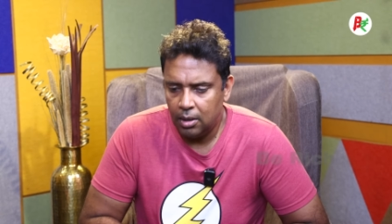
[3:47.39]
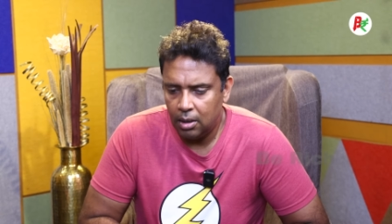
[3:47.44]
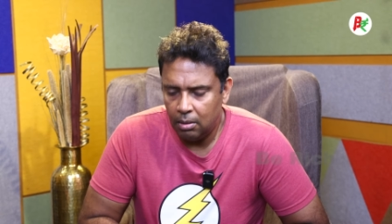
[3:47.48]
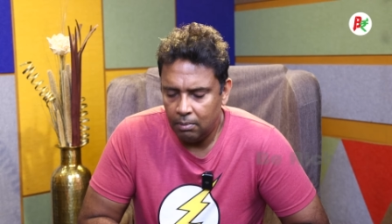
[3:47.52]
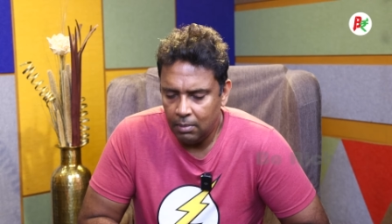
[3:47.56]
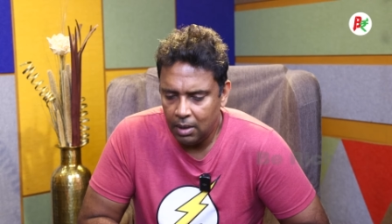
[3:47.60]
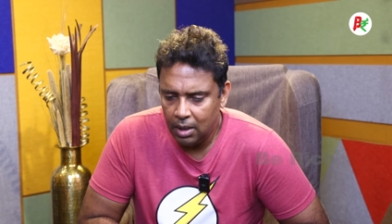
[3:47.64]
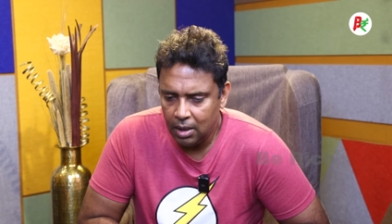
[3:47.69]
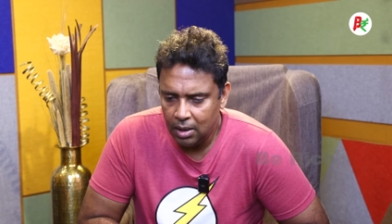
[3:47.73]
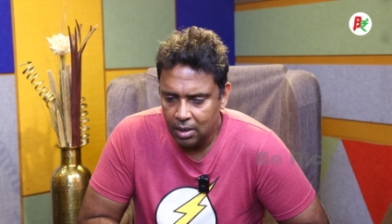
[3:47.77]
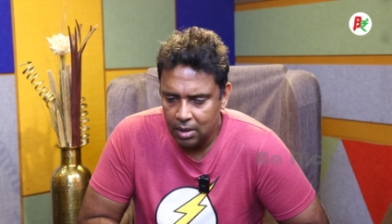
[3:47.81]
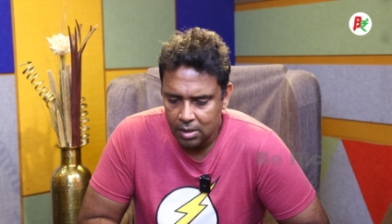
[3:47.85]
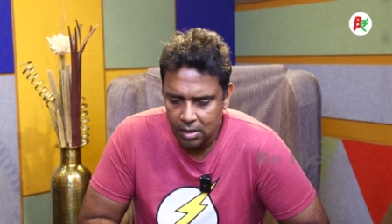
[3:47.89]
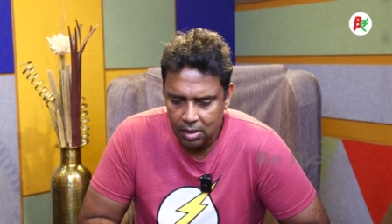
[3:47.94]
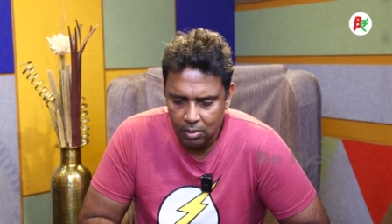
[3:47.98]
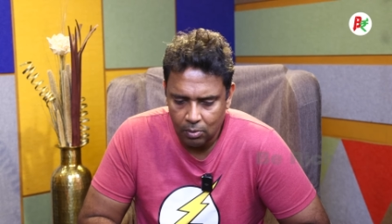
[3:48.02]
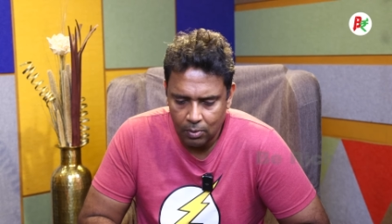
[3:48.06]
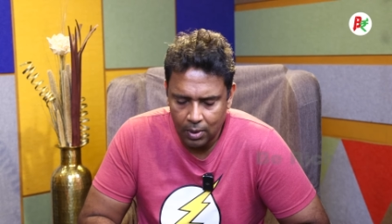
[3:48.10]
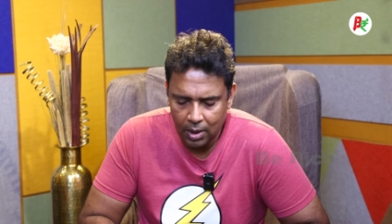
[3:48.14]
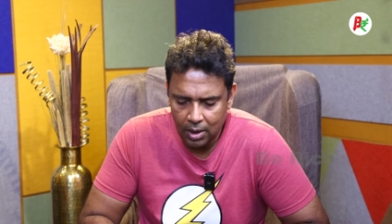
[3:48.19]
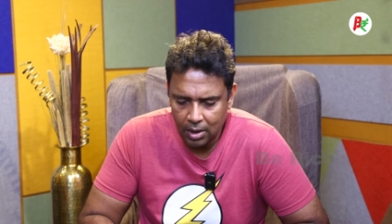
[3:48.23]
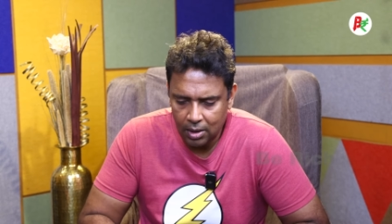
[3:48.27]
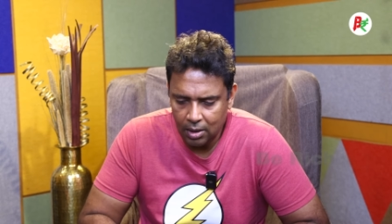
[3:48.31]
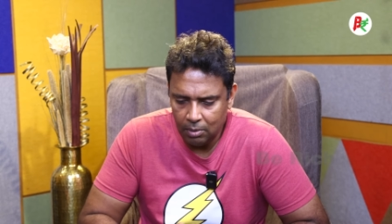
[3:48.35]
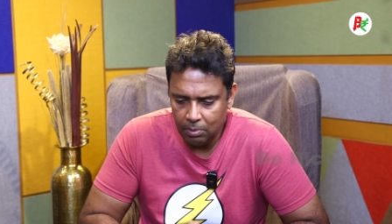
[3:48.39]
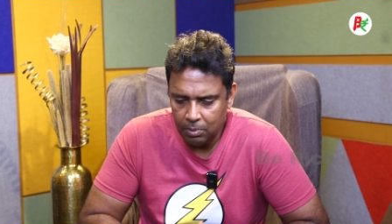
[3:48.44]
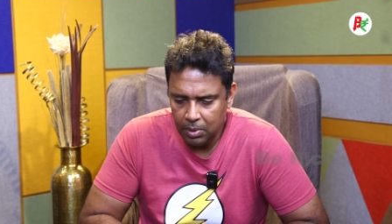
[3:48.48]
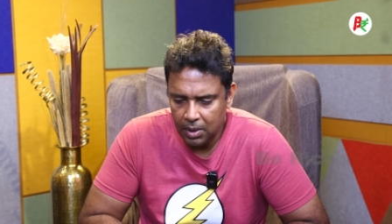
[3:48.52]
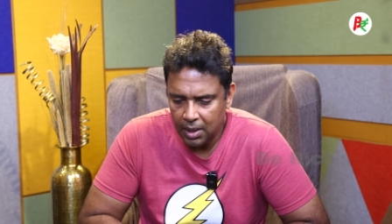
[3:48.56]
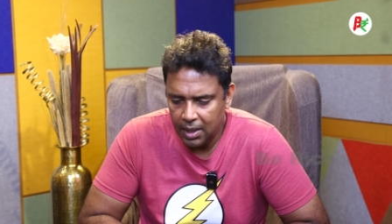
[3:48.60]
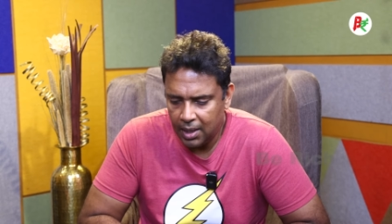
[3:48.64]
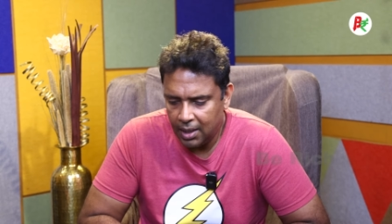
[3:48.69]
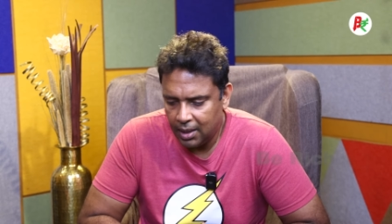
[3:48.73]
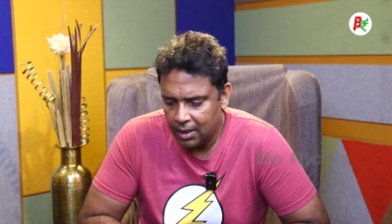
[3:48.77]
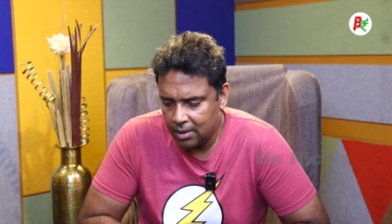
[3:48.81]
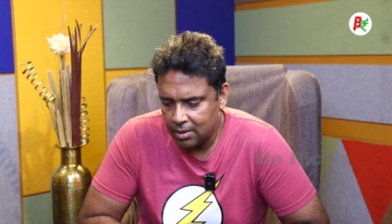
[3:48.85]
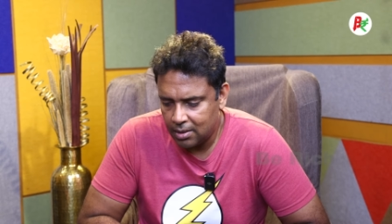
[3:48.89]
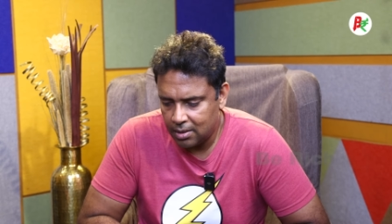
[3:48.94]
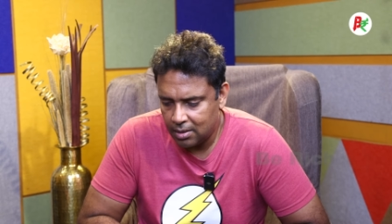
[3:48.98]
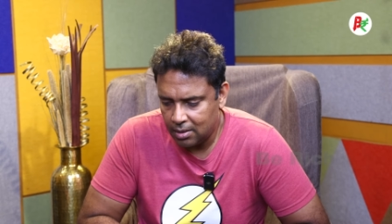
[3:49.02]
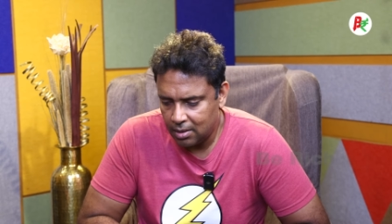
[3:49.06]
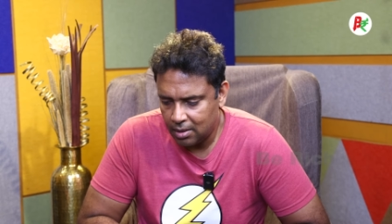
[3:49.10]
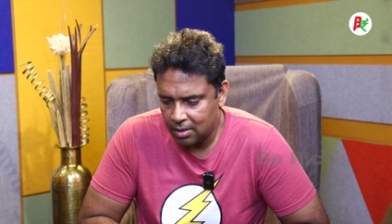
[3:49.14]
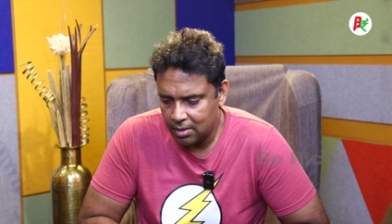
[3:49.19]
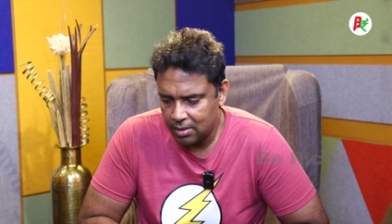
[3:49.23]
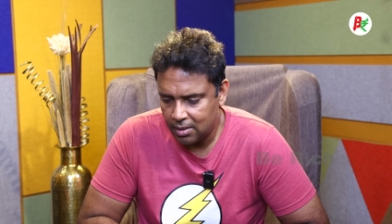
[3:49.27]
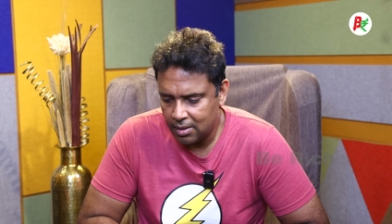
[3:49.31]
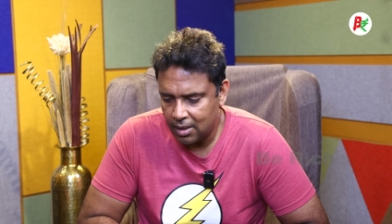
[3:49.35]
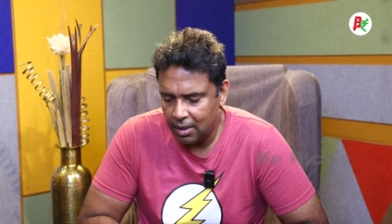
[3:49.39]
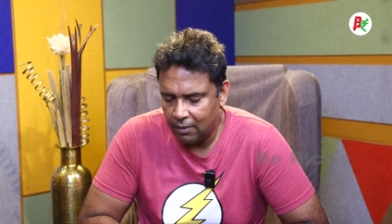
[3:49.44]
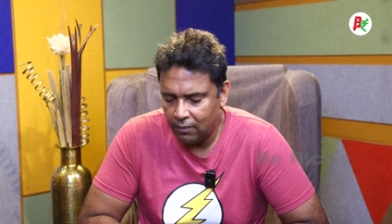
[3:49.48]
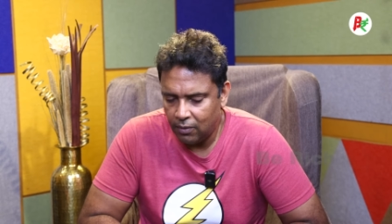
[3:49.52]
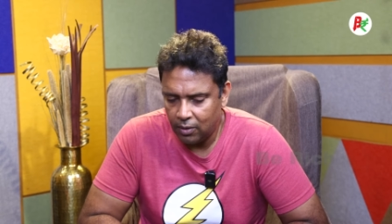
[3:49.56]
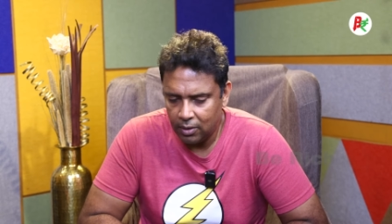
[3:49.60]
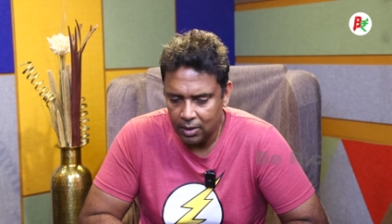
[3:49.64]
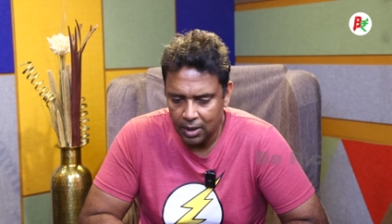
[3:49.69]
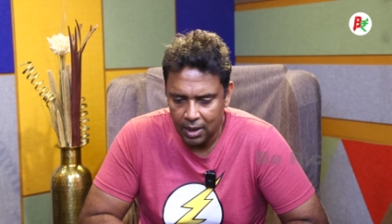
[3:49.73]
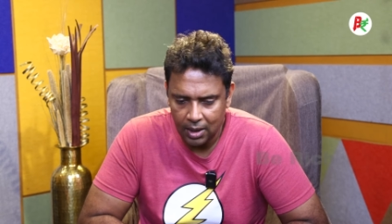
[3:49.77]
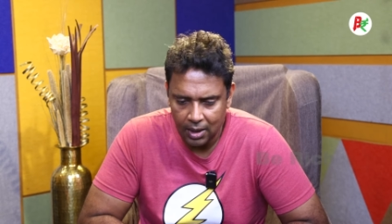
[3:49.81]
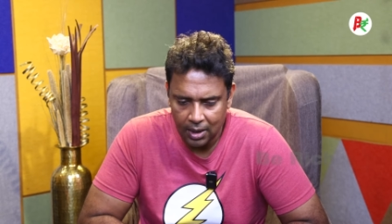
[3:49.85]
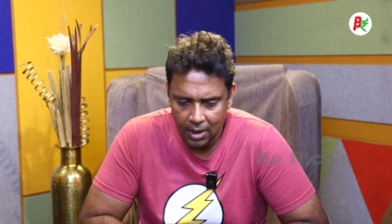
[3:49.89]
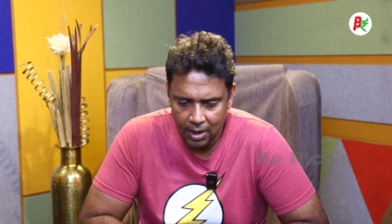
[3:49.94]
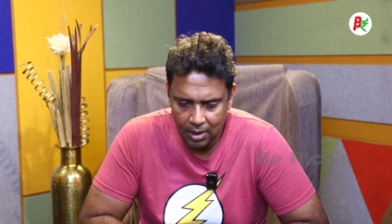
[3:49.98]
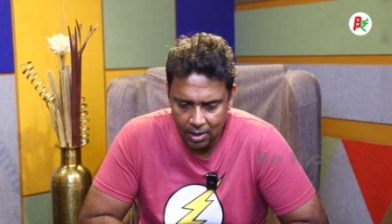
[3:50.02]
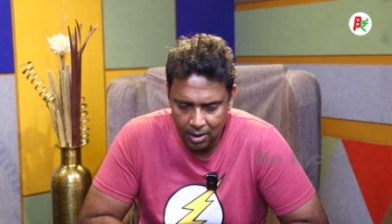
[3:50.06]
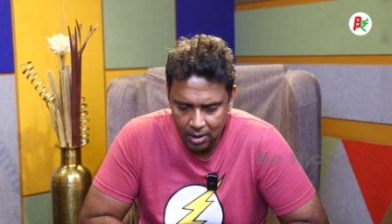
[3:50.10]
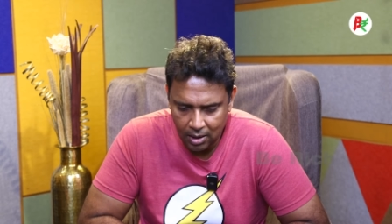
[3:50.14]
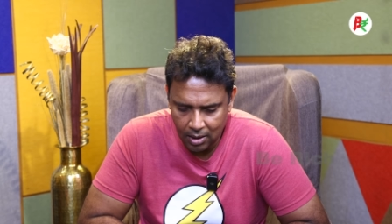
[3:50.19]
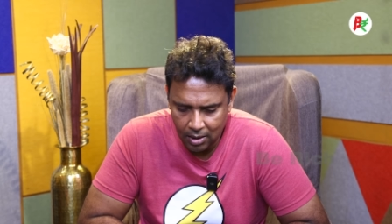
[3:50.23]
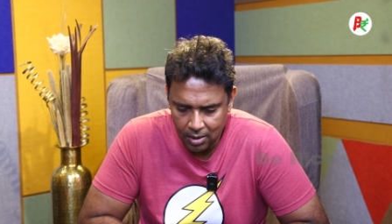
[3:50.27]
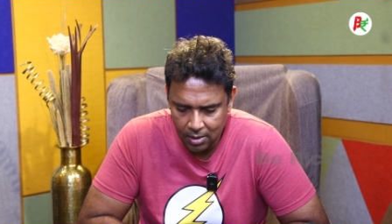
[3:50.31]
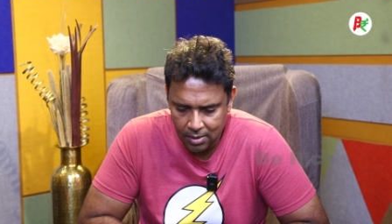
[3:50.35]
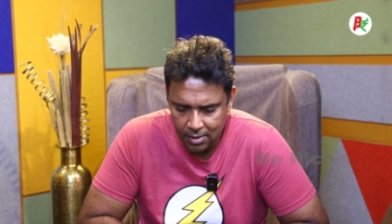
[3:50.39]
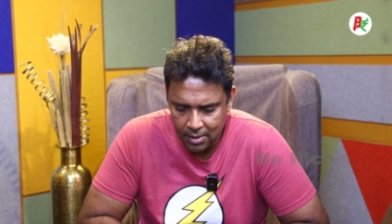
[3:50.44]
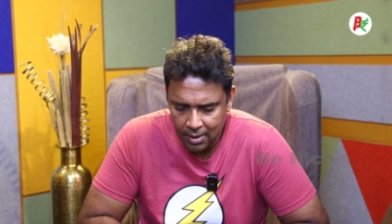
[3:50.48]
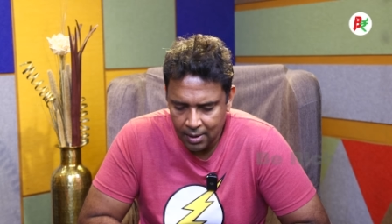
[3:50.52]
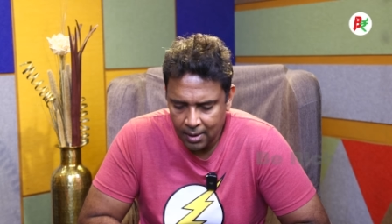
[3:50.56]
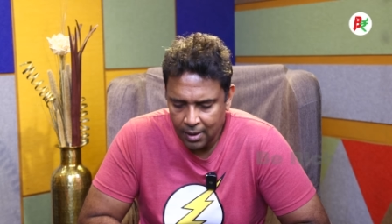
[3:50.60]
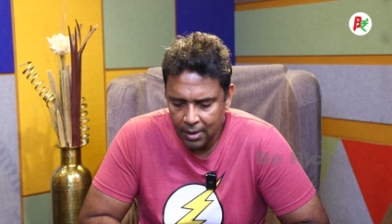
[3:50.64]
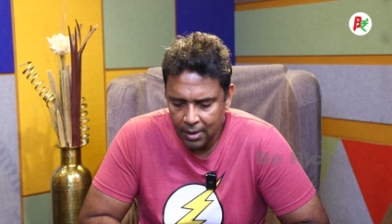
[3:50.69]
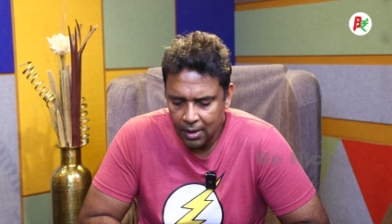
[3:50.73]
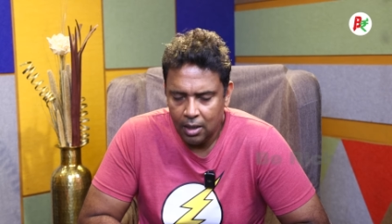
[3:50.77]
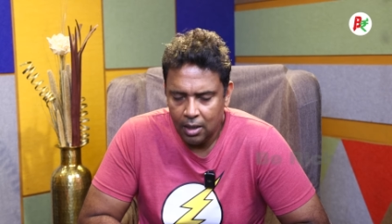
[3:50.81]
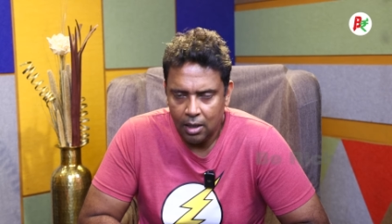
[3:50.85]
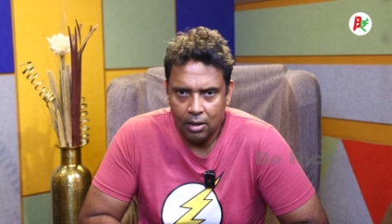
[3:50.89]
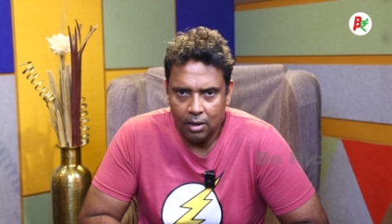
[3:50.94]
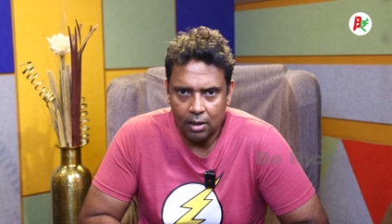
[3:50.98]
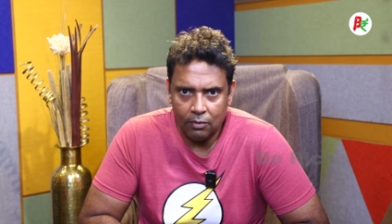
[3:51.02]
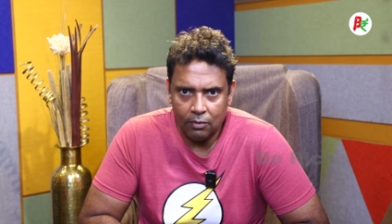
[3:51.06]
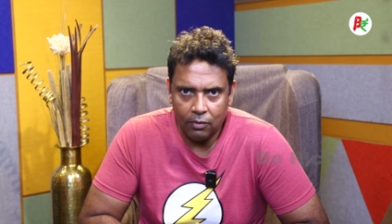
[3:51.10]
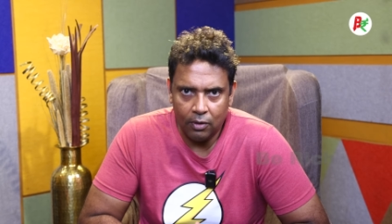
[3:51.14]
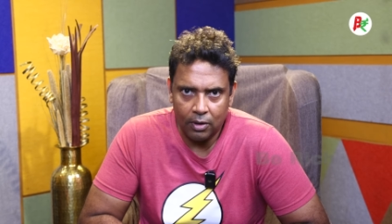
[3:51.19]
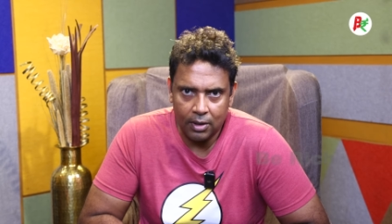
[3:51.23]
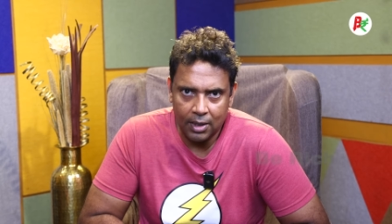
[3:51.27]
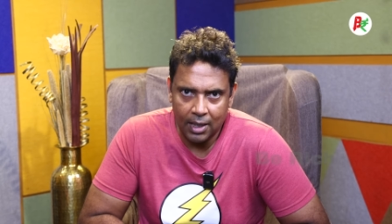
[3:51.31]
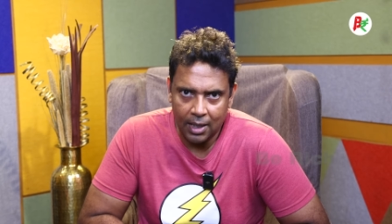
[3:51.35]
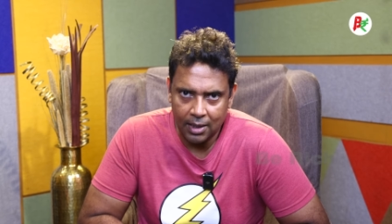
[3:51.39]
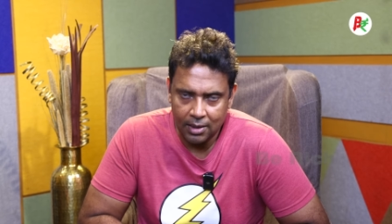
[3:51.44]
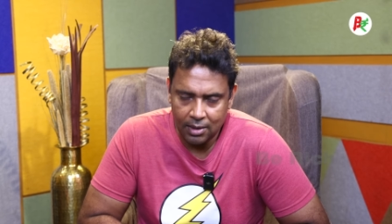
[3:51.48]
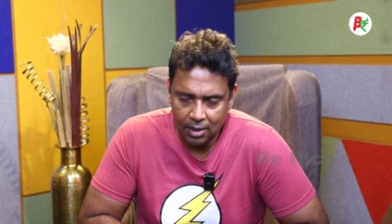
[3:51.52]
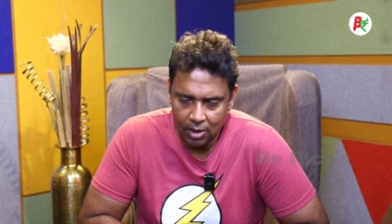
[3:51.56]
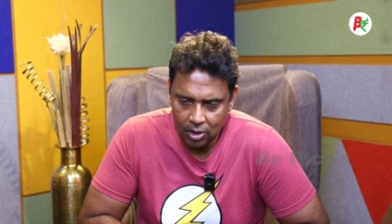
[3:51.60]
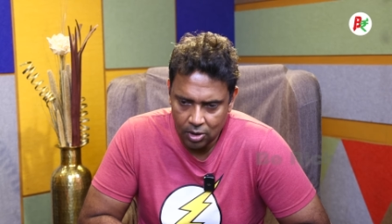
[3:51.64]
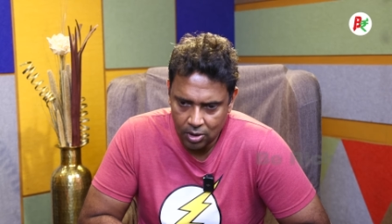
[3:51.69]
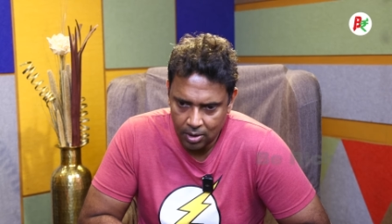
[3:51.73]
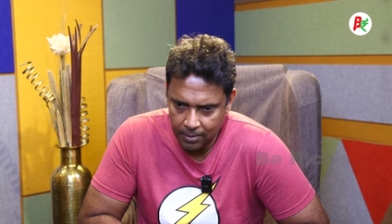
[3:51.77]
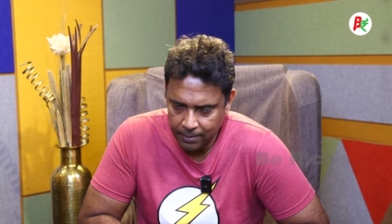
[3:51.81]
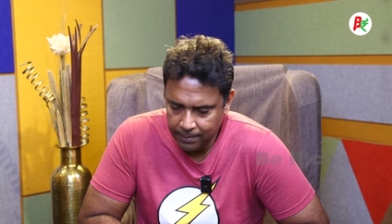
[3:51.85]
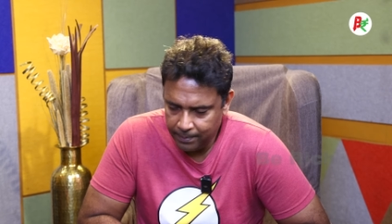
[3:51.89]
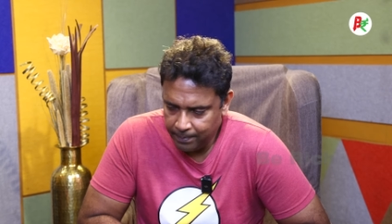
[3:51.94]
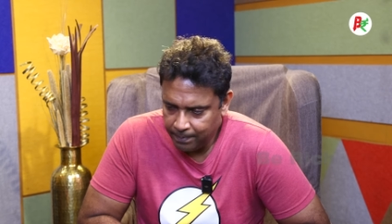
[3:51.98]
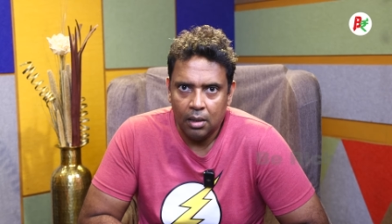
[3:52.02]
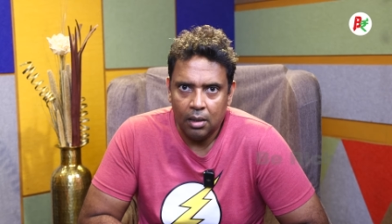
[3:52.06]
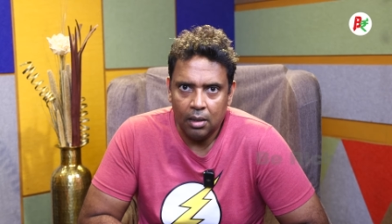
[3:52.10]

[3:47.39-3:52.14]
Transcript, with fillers: The main reason why the PIS is there for the NRE is it is for taxation.